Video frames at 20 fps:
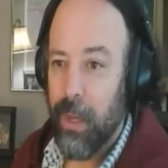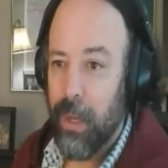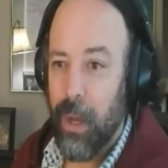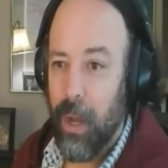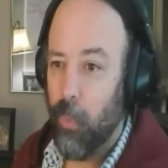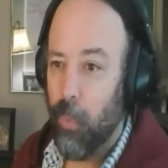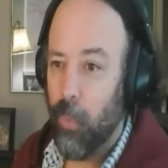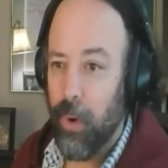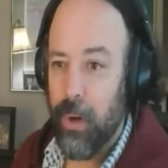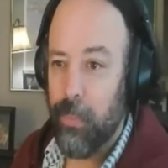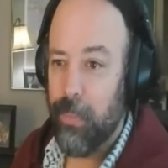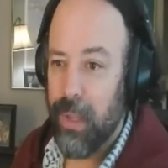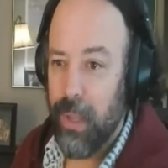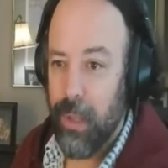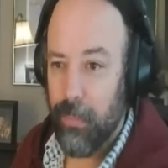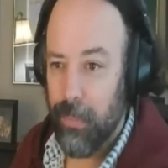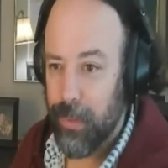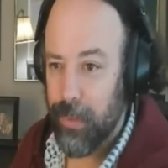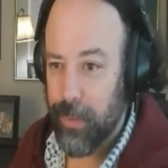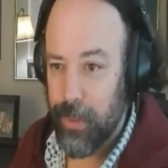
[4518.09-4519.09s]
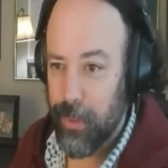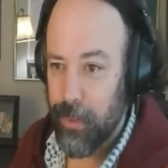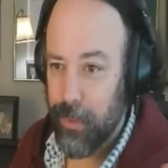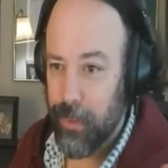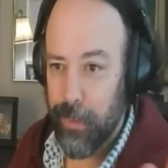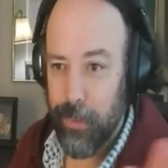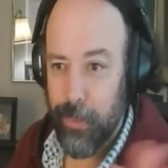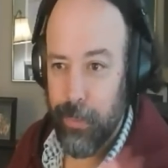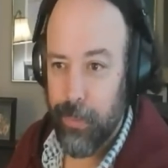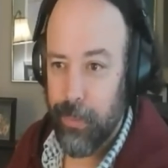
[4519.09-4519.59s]
I want to be able
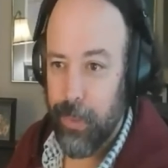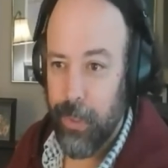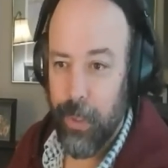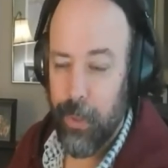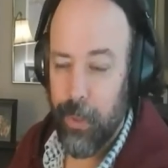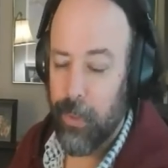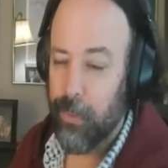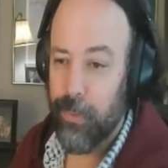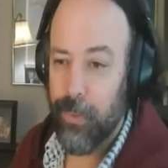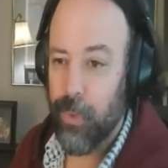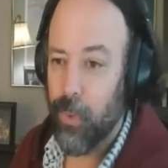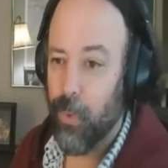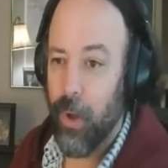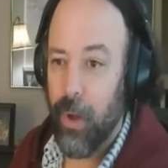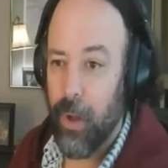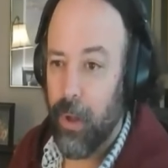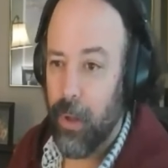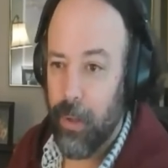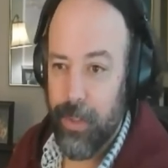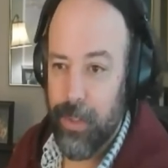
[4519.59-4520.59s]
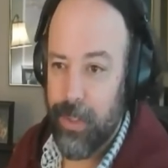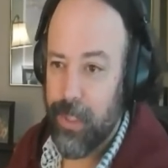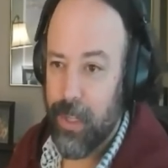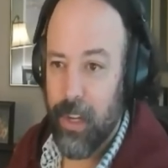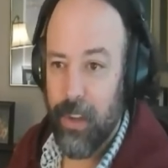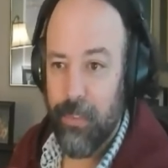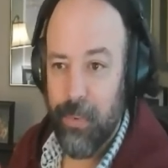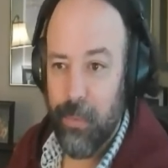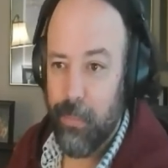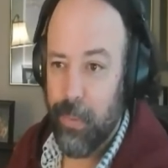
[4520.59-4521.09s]
to, you know, do all the
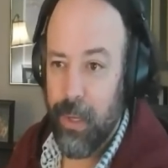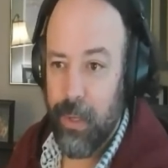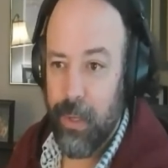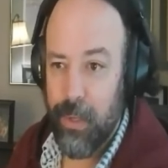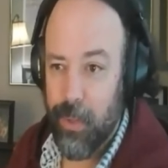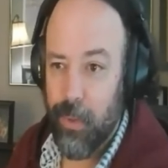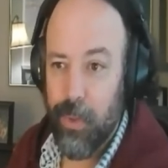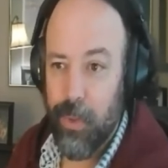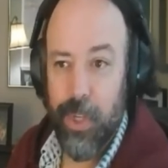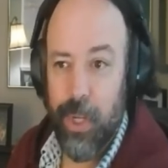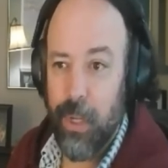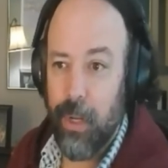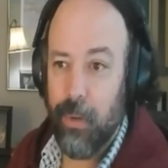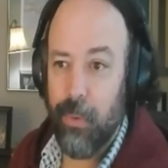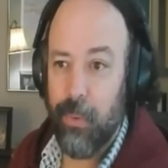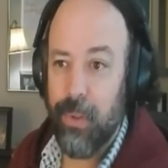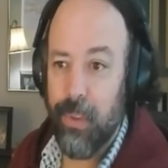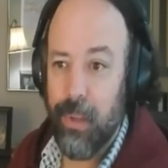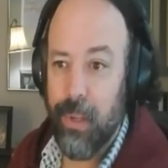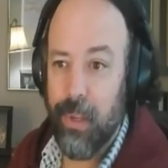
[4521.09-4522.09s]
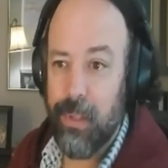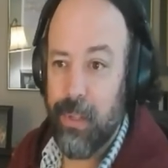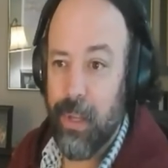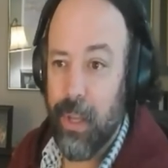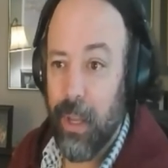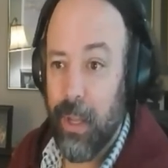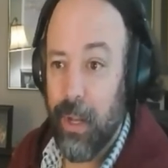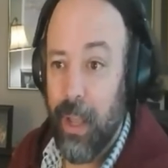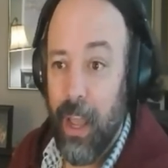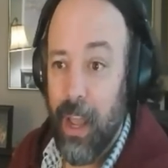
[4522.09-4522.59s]
stuff and be associated with this
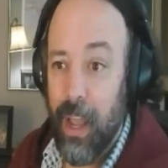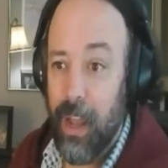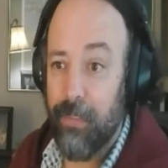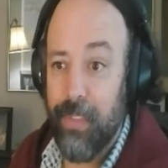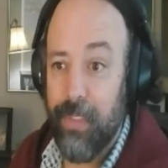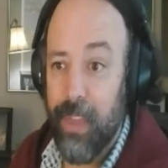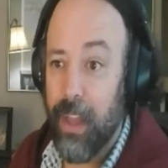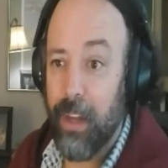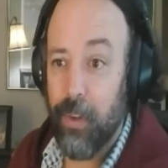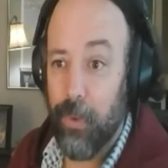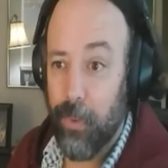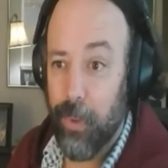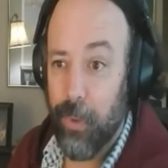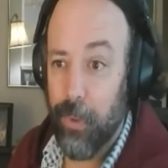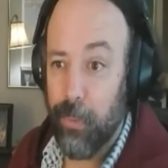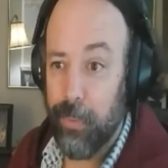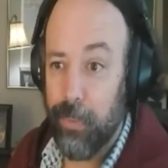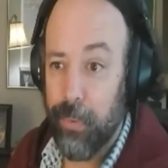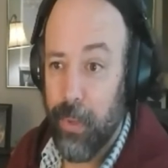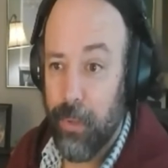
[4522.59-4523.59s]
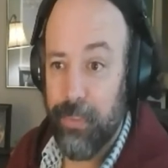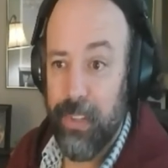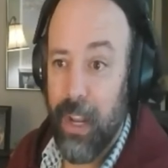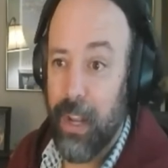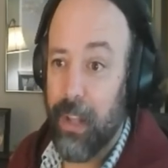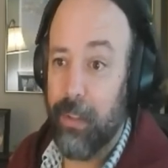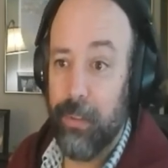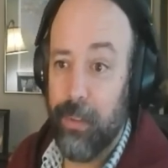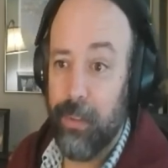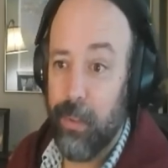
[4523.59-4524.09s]
and have that group of
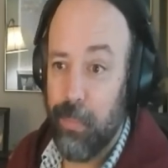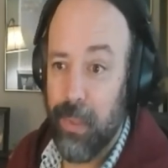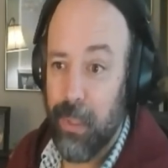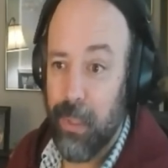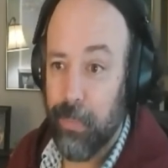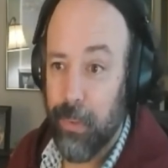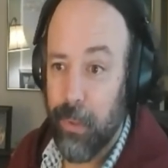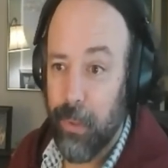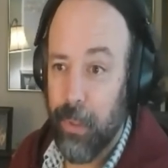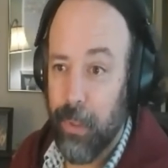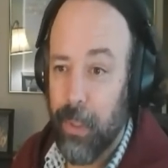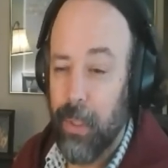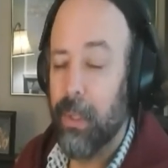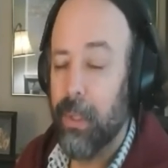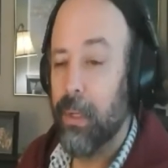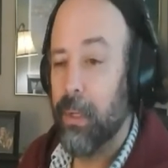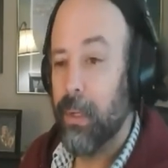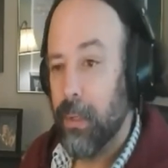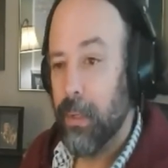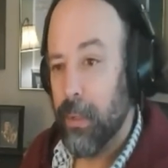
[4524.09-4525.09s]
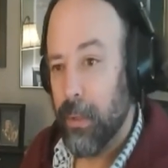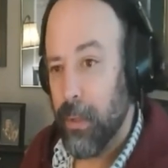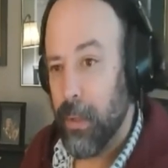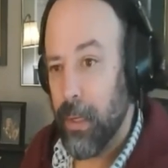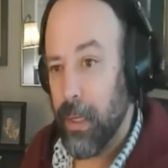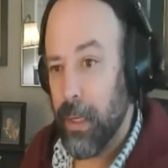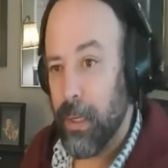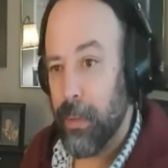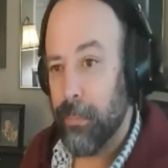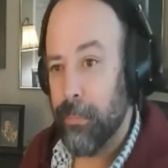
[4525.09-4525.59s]
talented people,
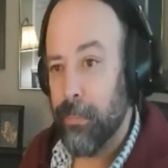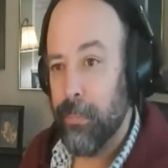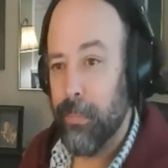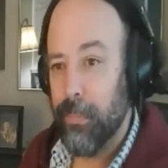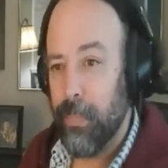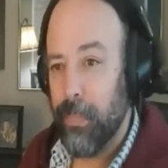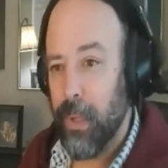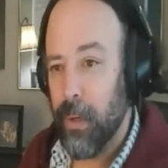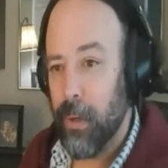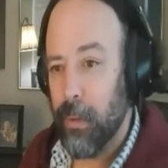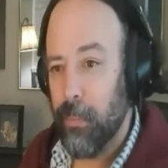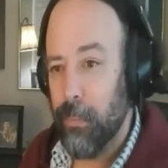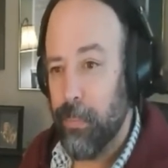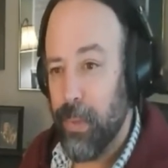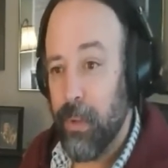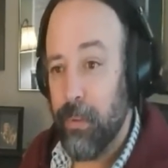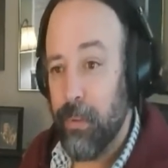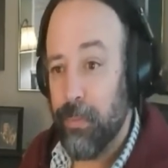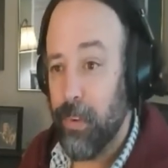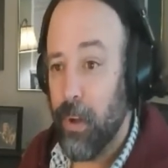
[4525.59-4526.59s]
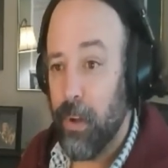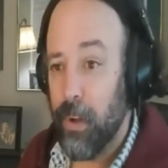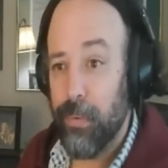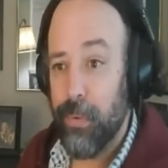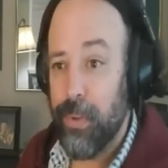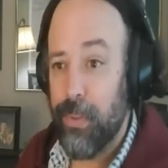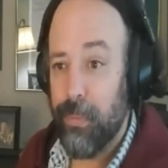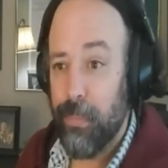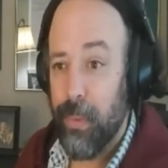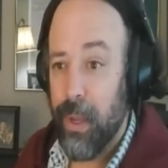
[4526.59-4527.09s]
you know, be involved
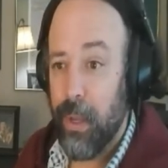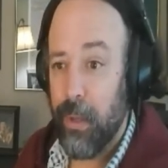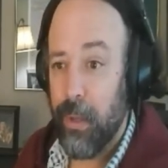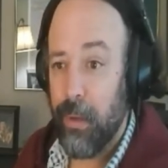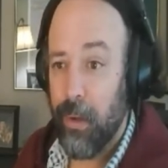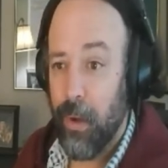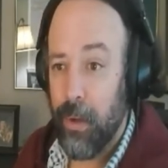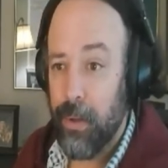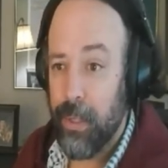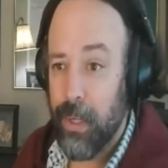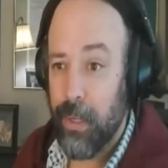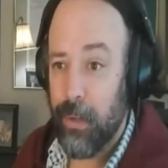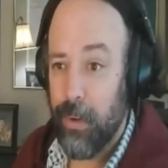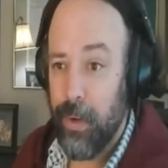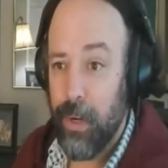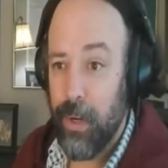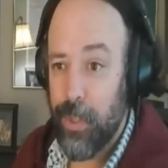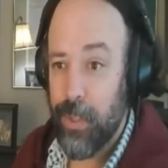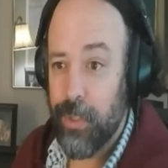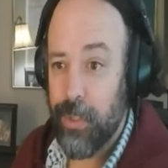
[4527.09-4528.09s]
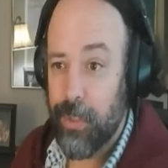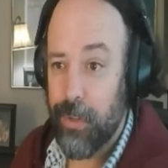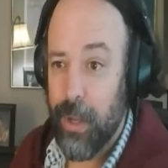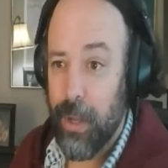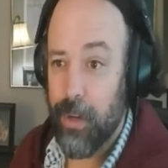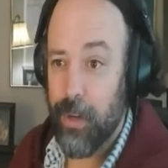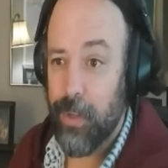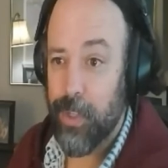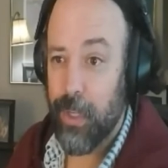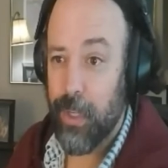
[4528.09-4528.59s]
with my content creation
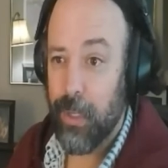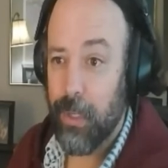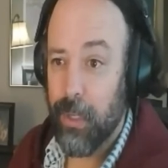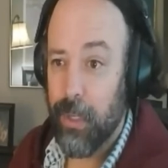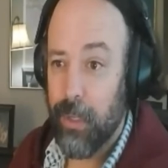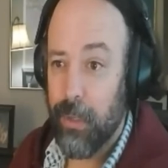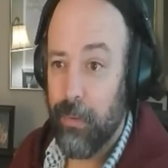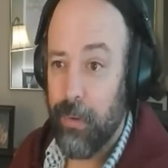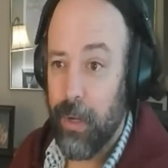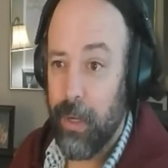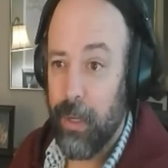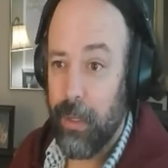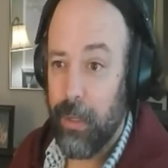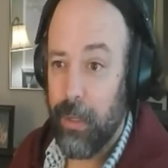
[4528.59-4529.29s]
strategy. Right.